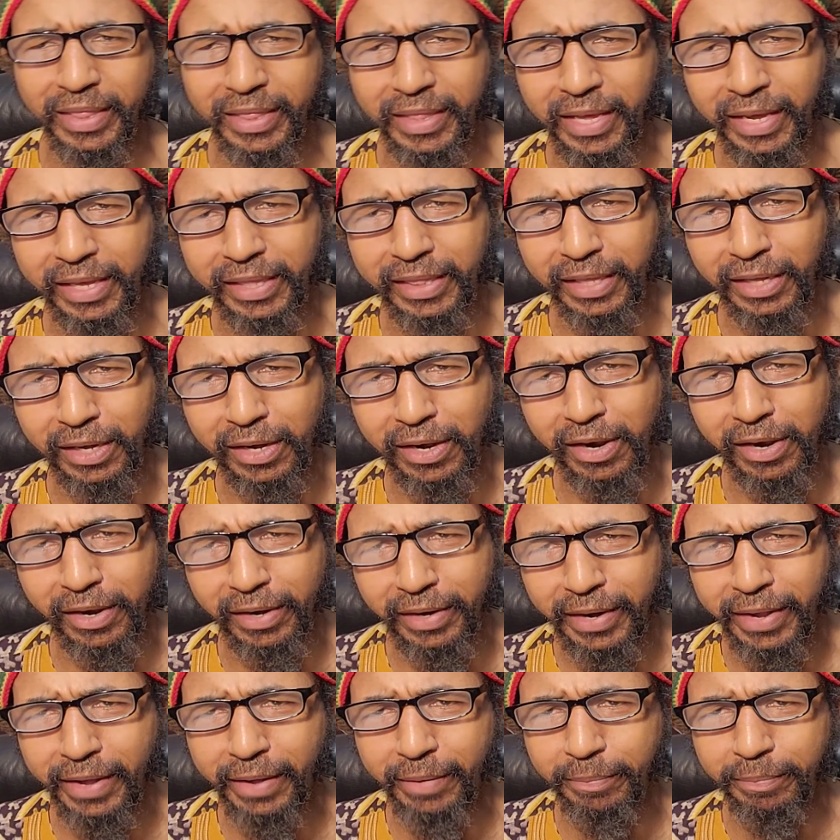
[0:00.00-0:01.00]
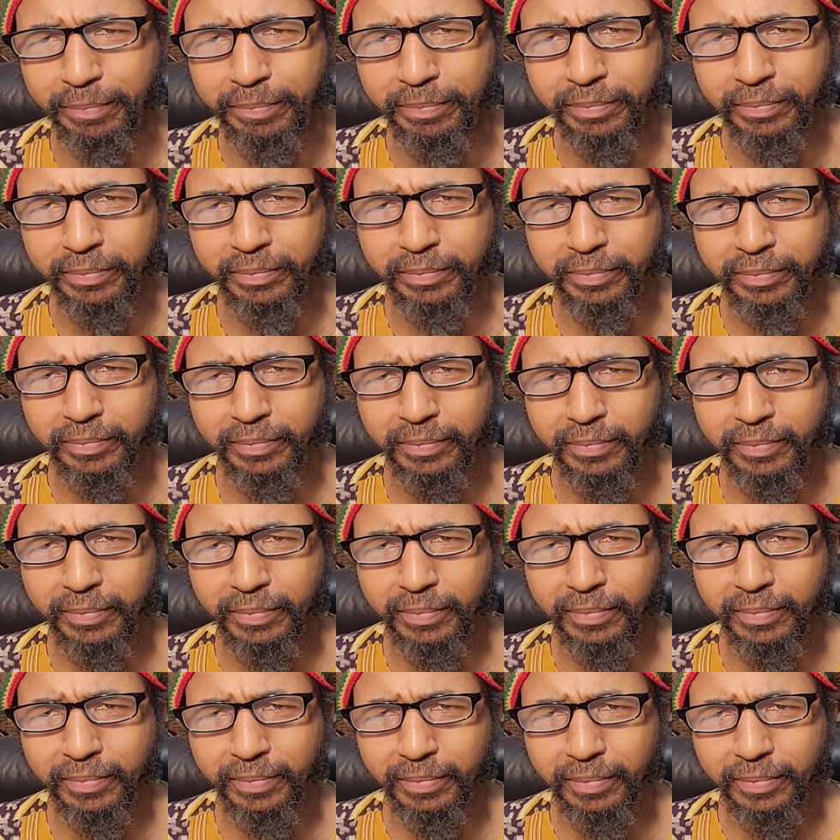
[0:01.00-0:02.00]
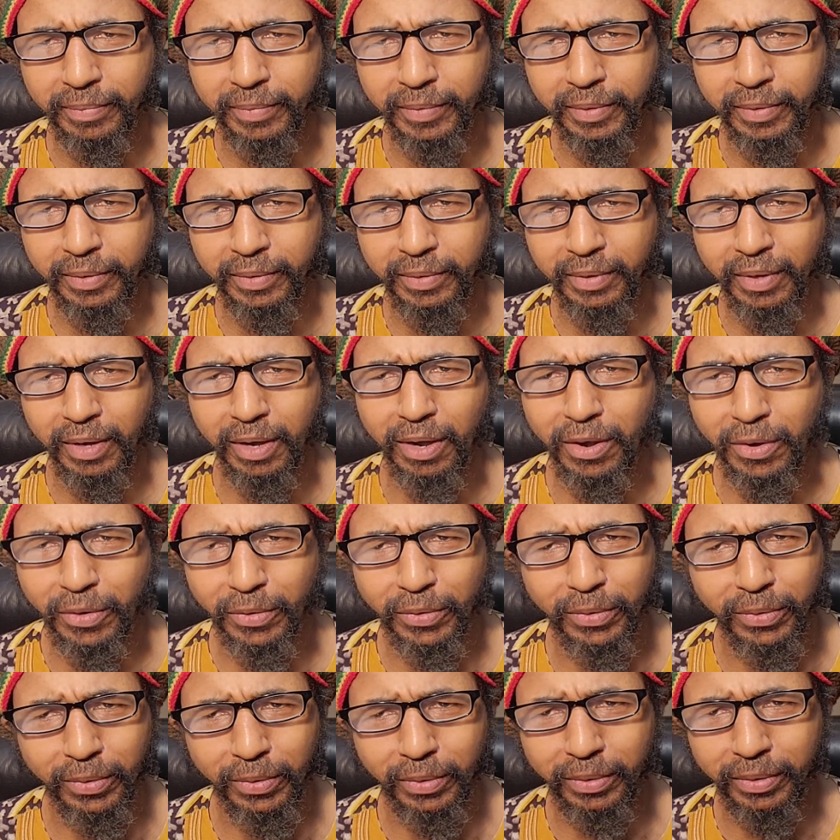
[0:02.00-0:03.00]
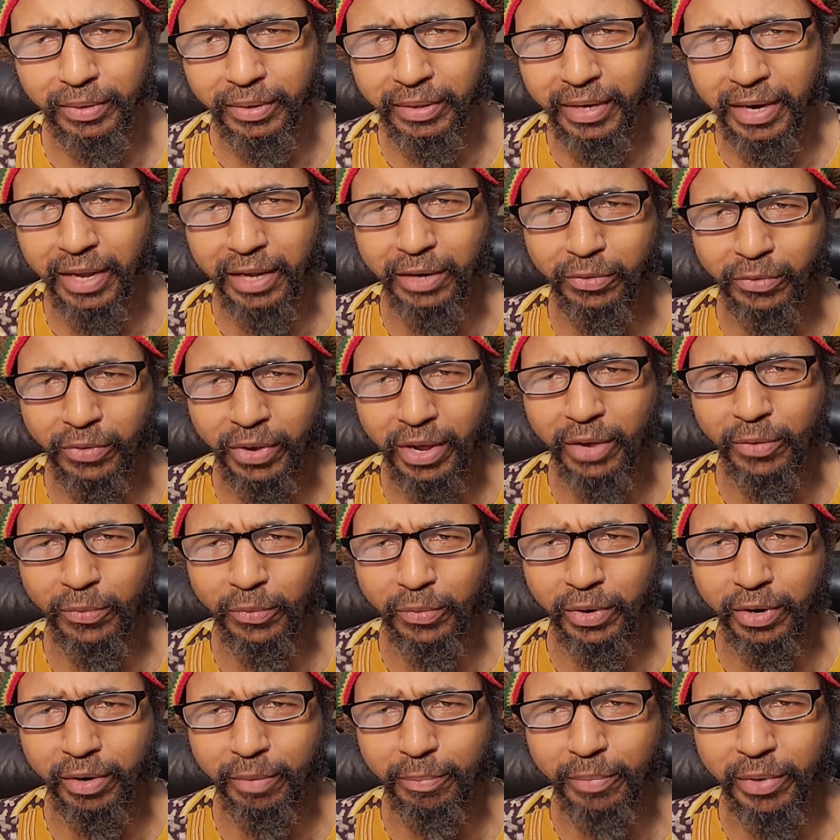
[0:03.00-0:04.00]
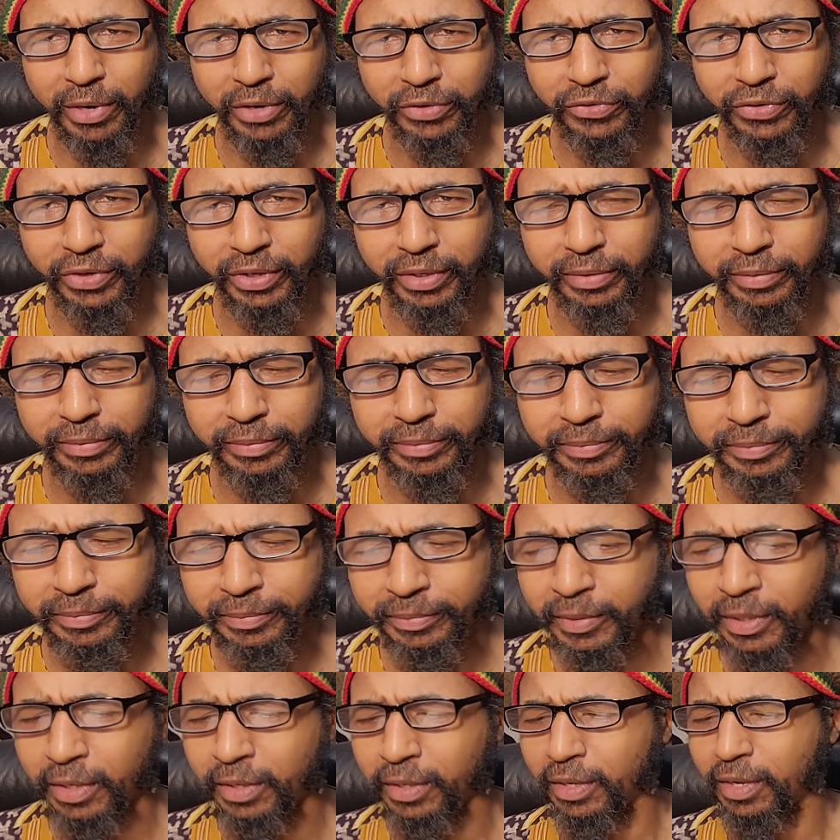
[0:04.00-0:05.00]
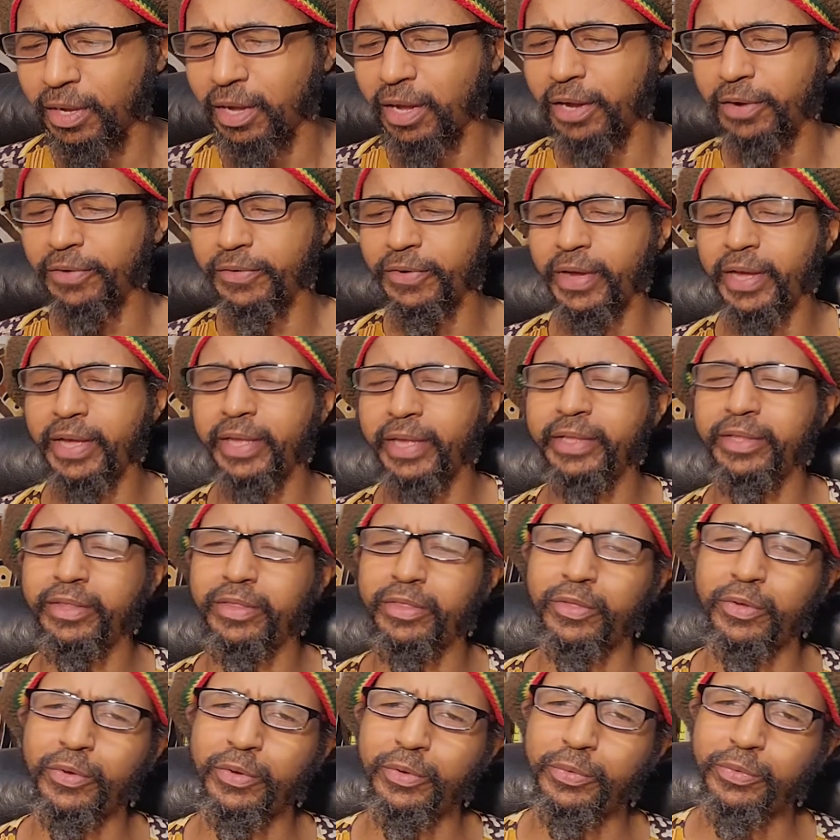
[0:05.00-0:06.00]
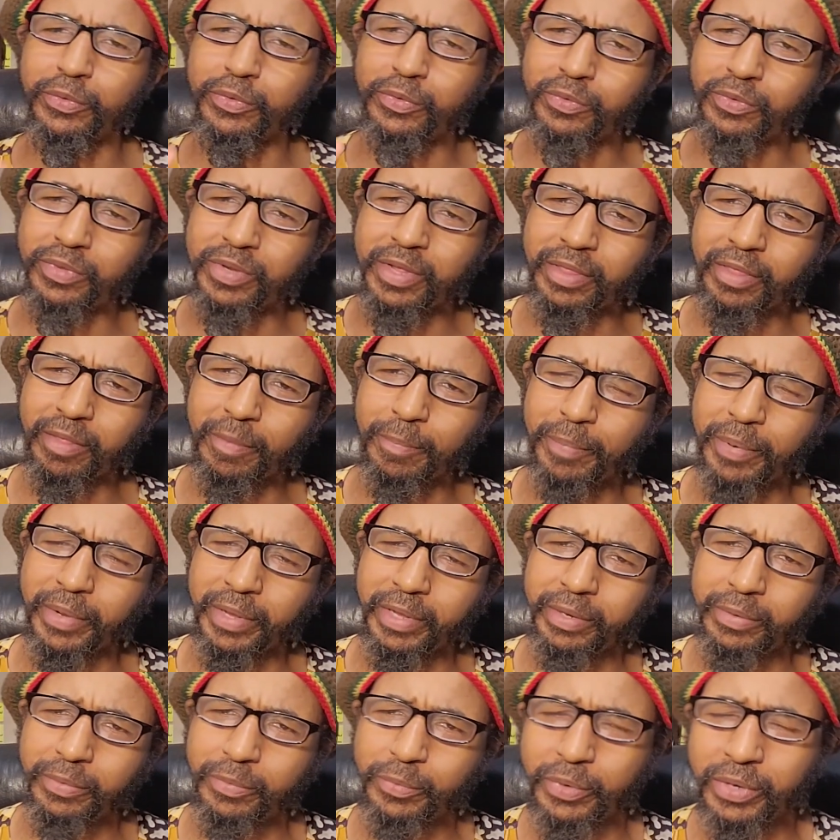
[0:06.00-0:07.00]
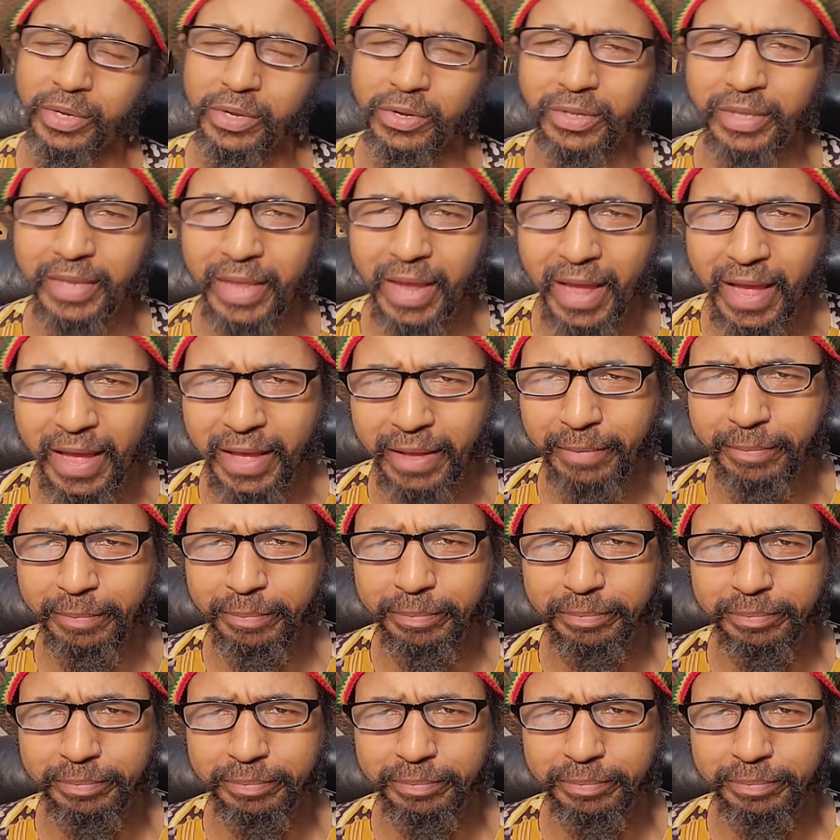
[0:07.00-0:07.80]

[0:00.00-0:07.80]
sexy girl them. Oh, that going to work, Bridget. Alright, so discipline with your time.